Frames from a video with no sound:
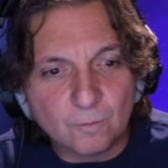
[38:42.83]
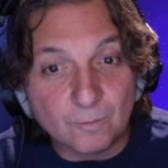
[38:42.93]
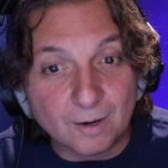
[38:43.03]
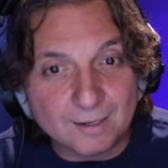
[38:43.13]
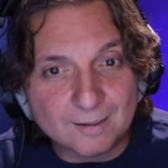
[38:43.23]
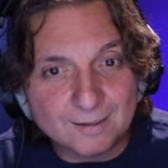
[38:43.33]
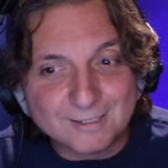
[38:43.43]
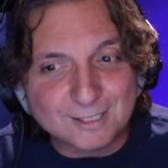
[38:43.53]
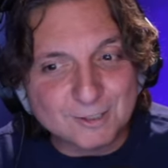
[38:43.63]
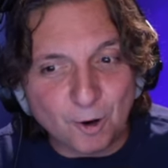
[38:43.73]
Right?
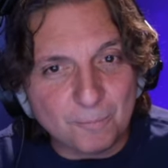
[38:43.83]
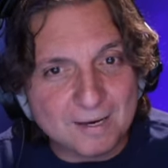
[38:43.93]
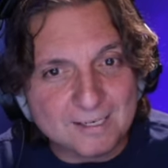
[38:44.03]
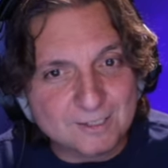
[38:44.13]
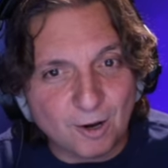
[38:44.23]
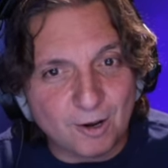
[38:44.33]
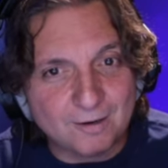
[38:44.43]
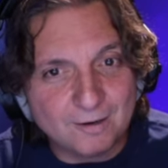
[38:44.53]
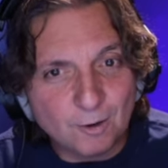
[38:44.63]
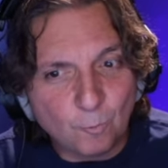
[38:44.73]
See, it's all based
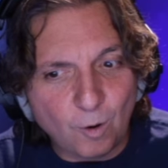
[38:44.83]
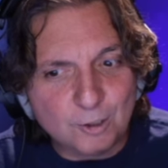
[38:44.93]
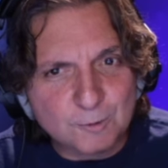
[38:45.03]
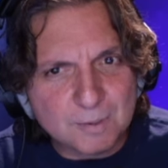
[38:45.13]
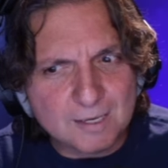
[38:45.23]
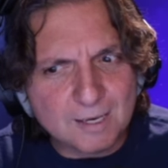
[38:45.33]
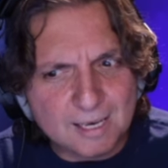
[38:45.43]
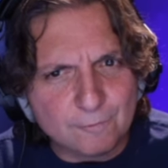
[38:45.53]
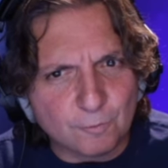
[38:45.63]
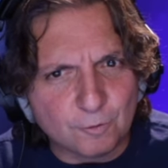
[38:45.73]
on why are you speaking
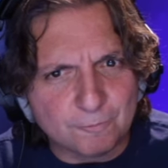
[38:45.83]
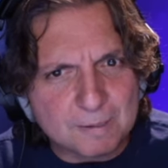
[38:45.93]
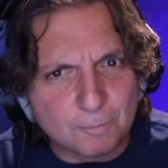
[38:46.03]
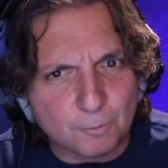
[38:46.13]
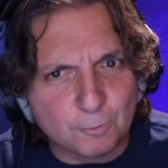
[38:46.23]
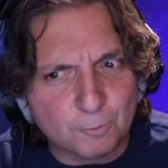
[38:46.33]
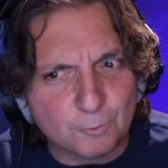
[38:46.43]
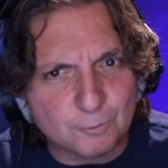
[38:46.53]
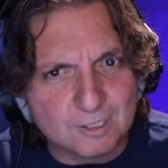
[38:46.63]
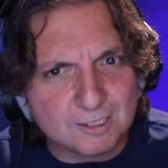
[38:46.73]
evil of people
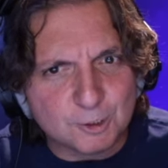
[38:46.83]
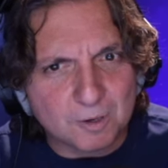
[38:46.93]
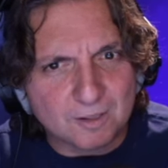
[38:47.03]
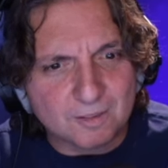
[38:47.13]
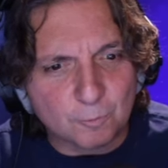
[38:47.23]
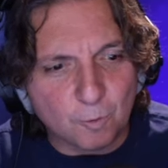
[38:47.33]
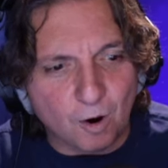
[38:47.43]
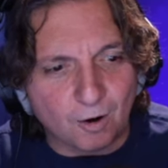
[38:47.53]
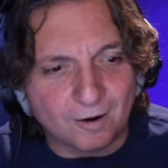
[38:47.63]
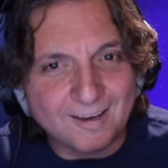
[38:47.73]
who didn't do anything
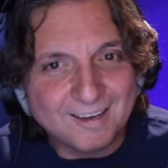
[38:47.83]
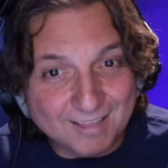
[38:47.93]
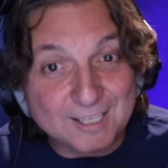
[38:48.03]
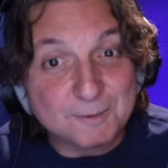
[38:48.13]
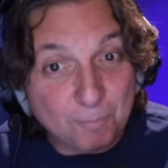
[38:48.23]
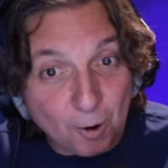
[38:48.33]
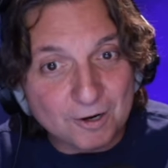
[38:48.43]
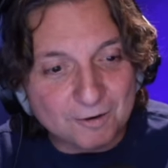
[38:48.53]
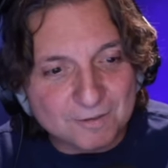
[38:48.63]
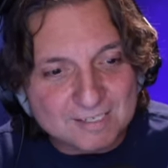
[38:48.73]
wrong? That's
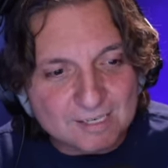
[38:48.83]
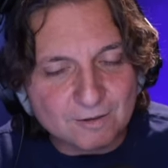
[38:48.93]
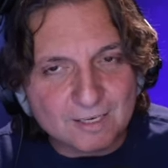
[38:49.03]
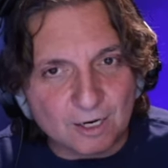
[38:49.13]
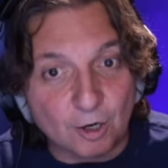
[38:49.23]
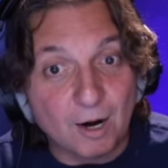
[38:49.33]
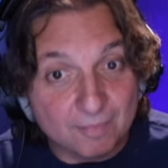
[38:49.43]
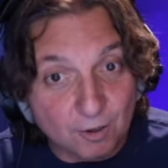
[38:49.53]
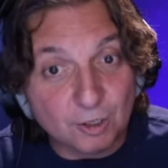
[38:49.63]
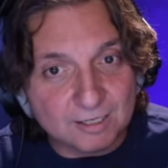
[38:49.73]
part of the deal here.
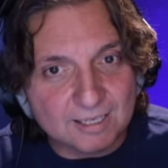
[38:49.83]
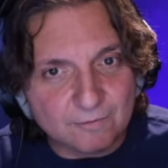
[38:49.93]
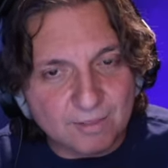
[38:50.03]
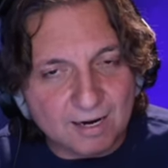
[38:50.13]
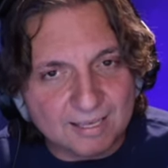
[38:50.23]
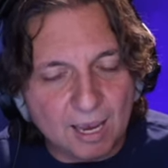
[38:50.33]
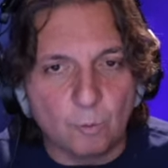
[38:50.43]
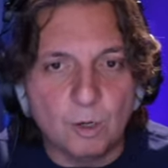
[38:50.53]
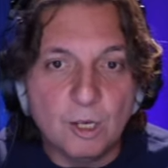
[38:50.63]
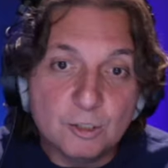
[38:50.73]
And they're going to give that
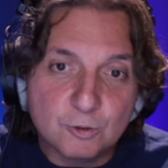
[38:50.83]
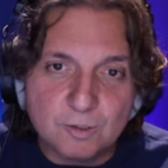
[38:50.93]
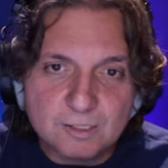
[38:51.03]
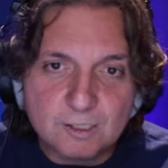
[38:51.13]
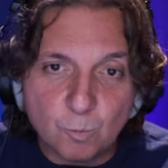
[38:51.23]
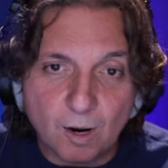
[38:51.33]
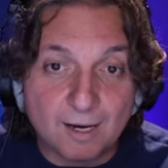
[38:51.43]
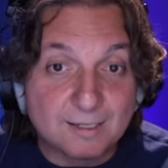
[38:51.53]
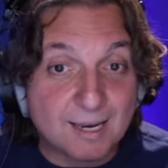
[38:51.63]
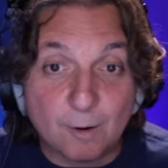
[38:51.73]
account. So this is why
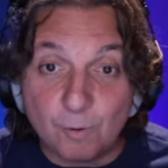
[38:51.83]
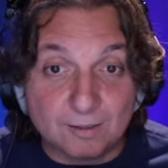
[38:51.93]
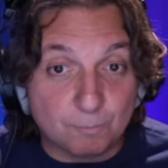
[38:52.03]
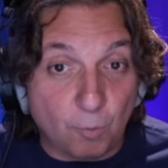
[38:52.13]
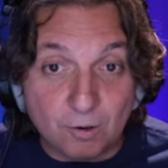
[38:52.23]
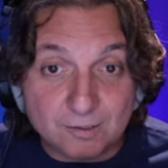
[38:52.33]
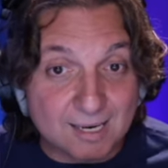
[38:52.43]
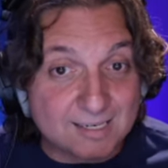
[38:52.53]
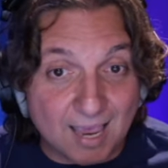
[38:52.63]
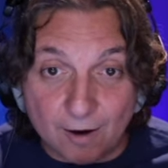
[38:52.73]
I say when Paul
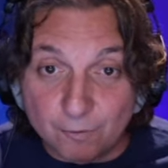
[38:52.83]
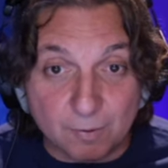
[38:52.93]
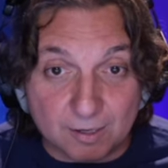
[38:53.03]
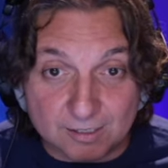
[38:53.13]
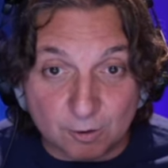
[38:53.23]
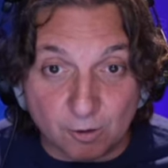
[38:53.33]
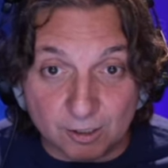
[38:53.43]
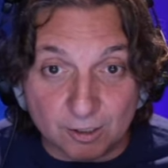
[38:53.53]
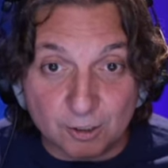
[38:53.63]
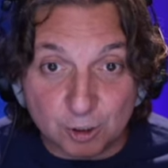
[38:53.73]
says everybody's going
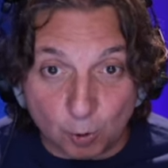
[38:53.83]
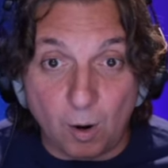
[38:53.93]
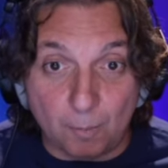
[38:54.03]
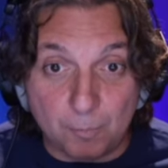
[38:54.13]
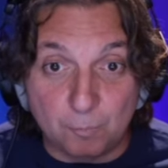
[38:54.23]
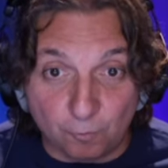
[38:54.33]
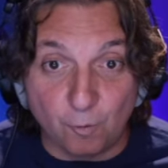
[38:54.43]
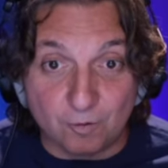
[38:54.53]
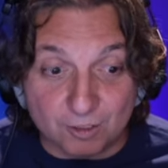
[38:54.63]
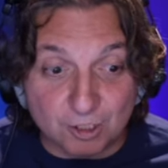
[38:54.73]
to show up
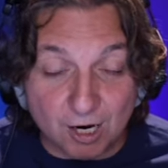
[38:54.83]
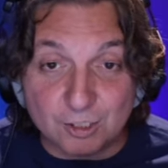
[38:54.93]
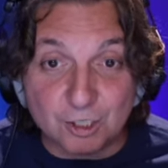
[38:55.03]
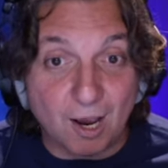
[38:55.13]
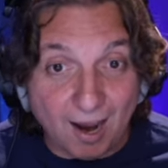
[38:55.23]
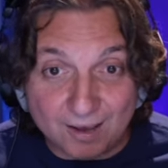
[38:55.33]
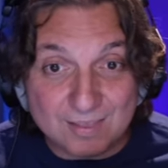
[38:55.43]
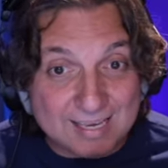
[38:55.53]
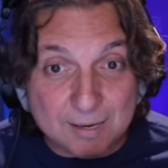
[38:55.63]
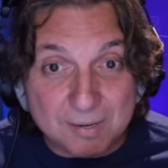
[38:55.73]
before the judge, I
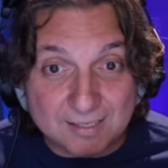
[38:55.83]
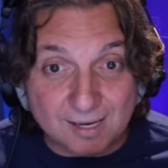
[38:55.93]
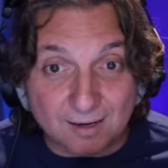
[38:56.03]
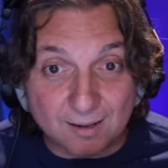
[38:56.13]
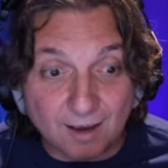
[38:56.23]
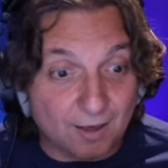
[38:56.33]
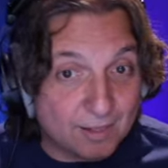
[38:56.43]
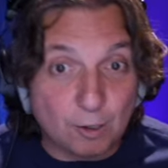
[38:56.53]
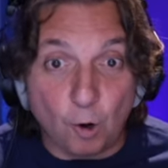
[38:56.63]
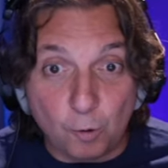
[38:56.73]
think he means it. I
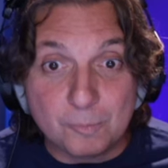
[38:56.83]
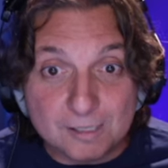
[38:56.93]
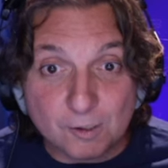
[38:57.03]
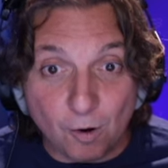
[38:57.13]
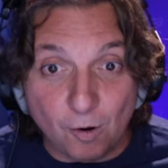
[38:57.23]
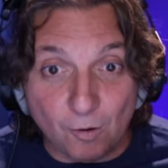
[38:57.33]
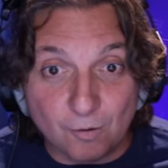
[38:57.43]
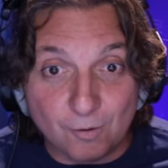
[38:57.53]
think all means all.